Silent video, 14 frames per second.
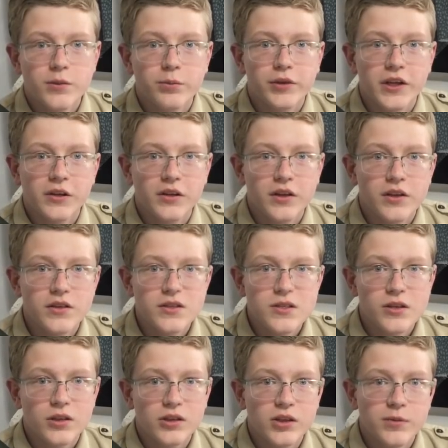to blankets,
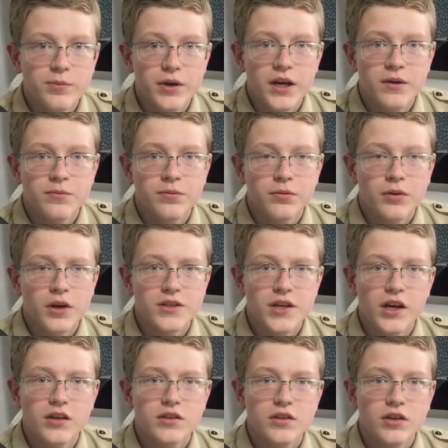the Lily Pad
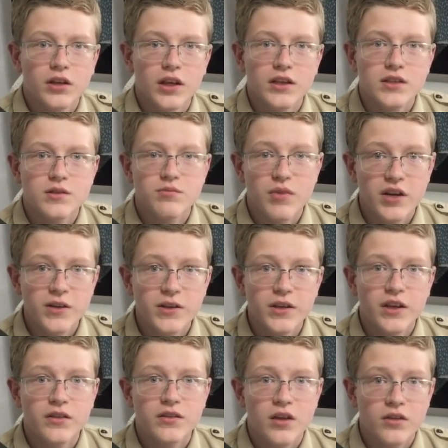Project collects money
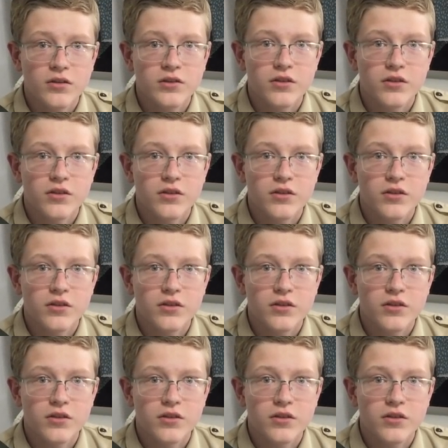and other